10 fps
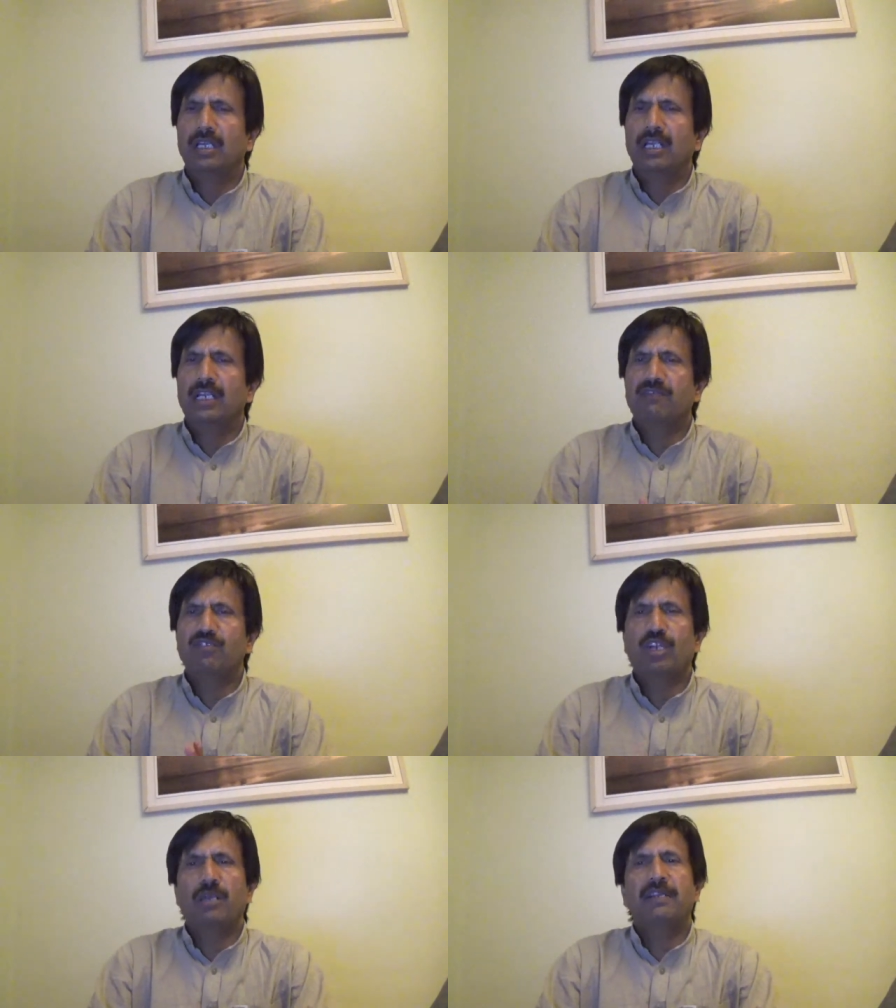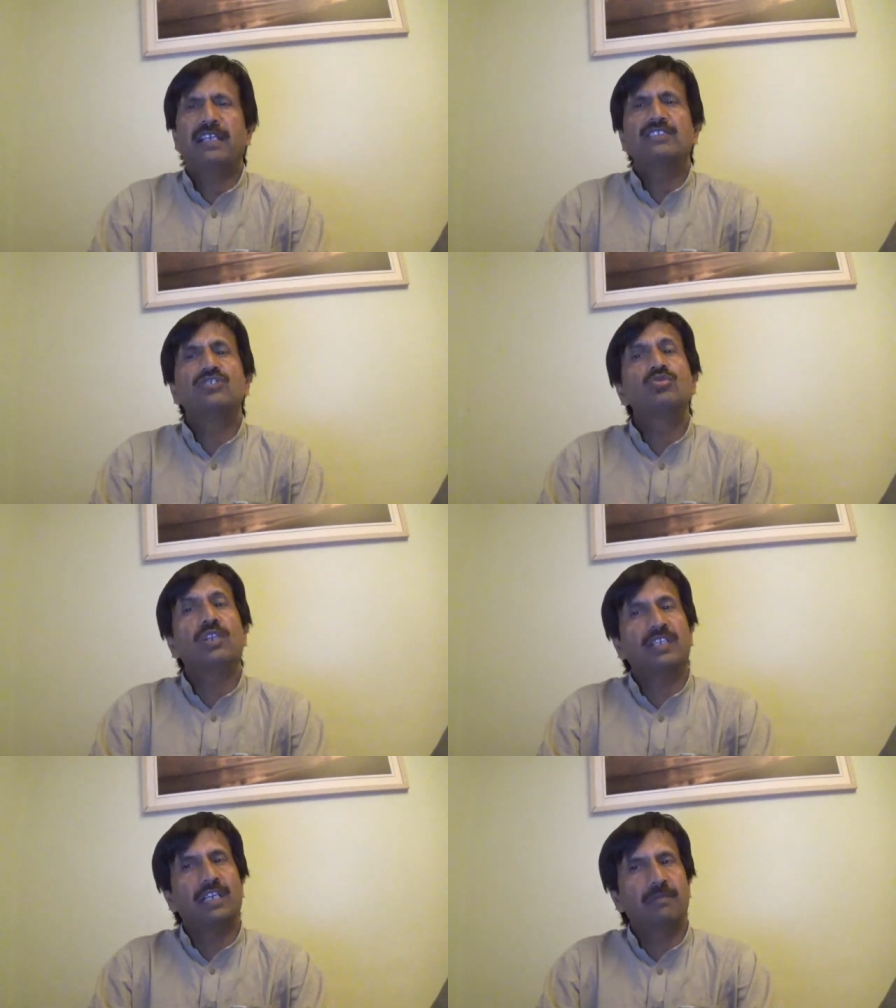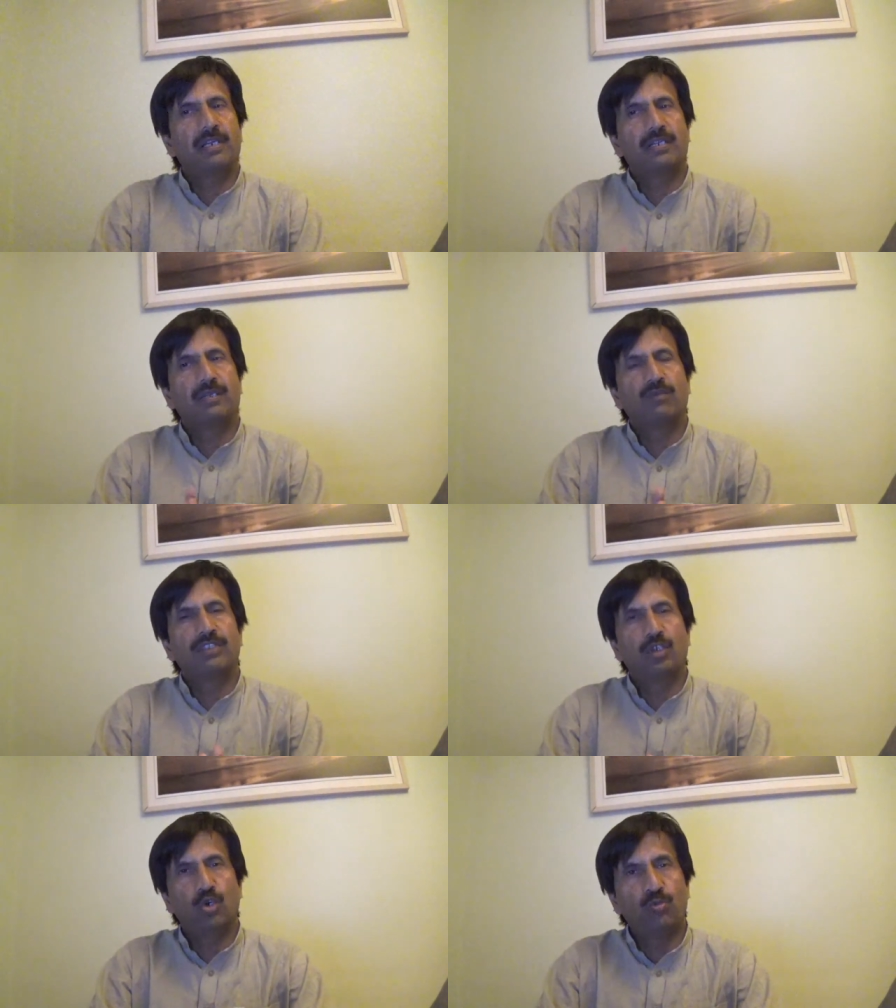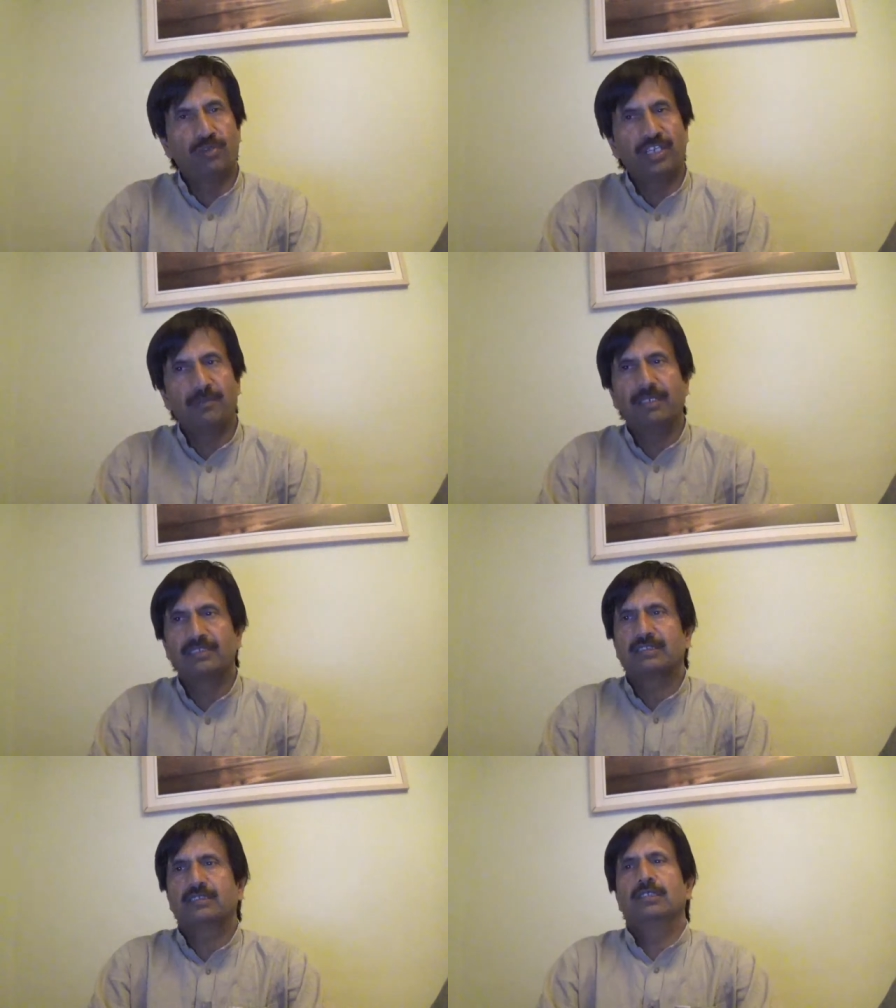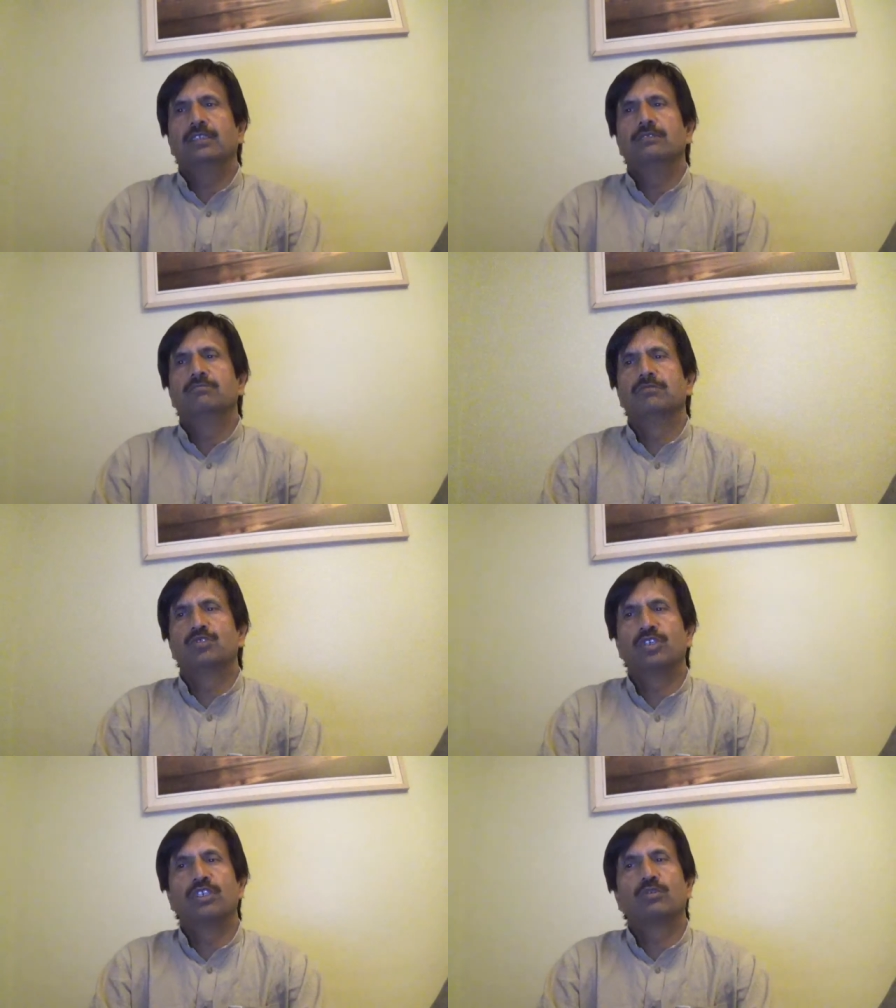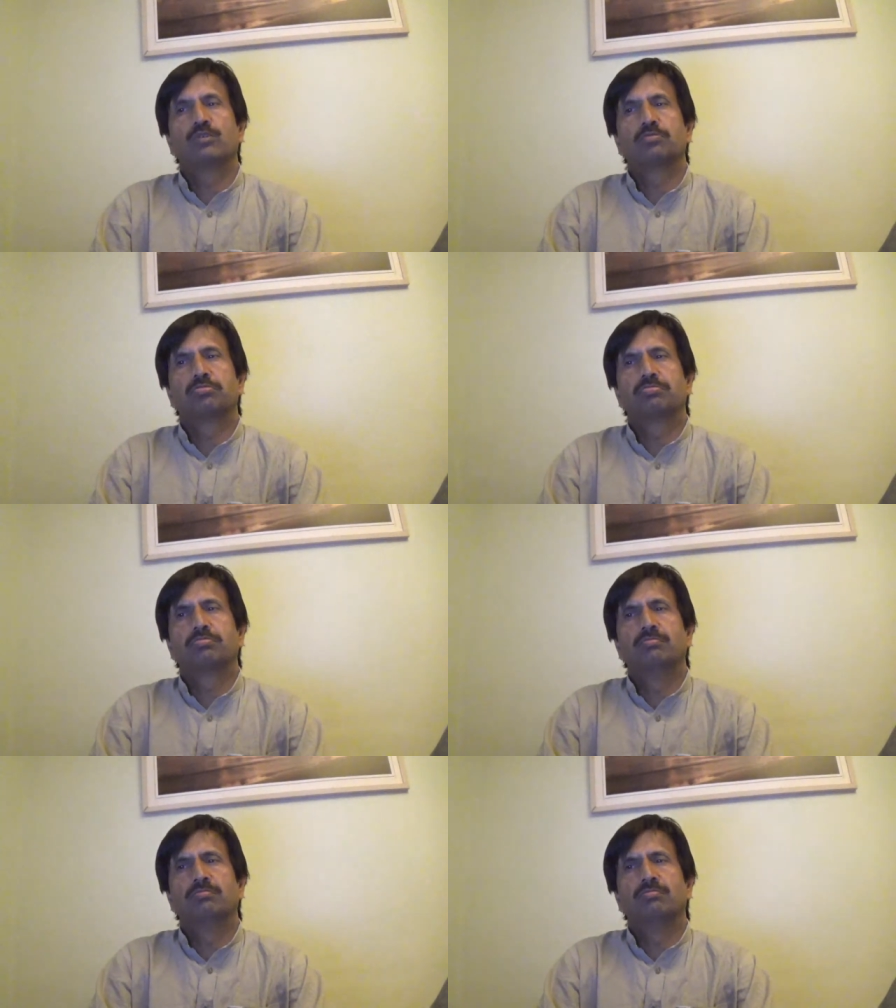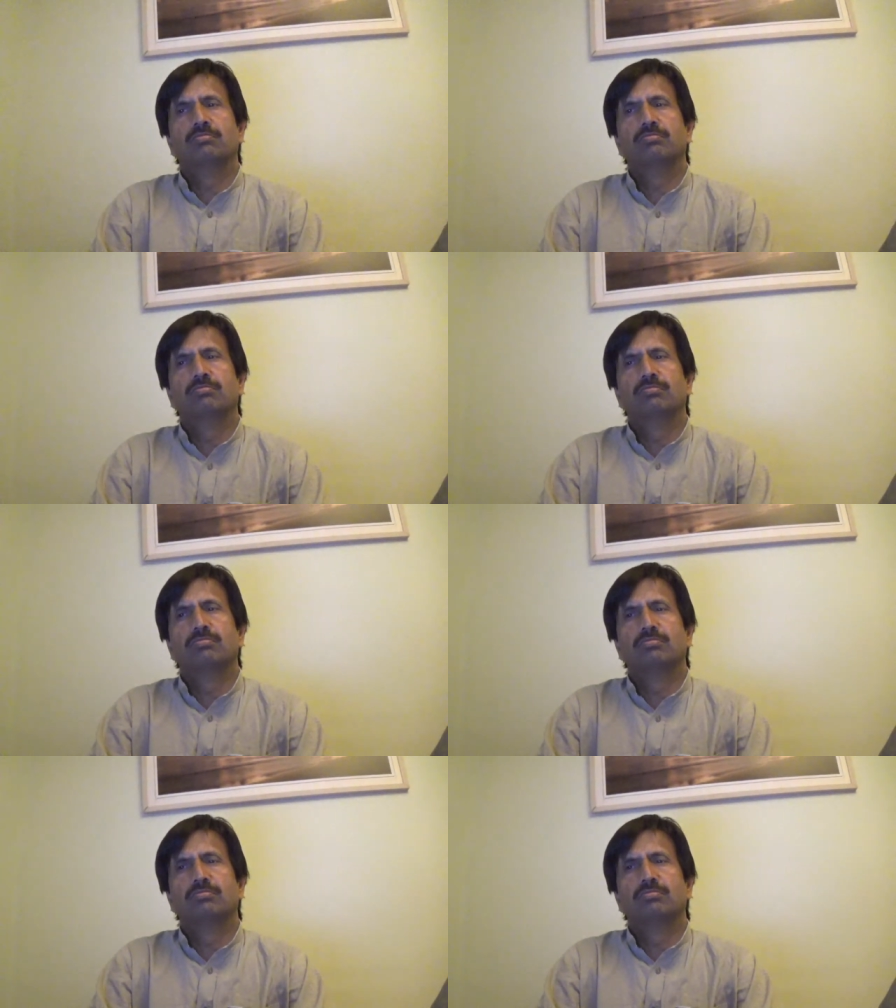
and if your hemorrhoids do not get better with the home treatments you need to um,